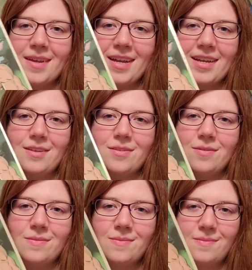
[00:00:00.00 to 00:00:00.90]
had to
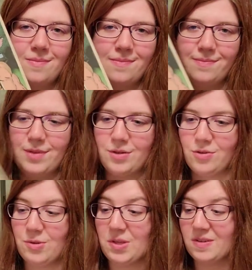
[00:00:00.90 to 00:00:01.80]

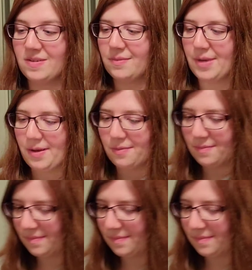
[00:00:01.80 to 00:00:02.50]
include this somehow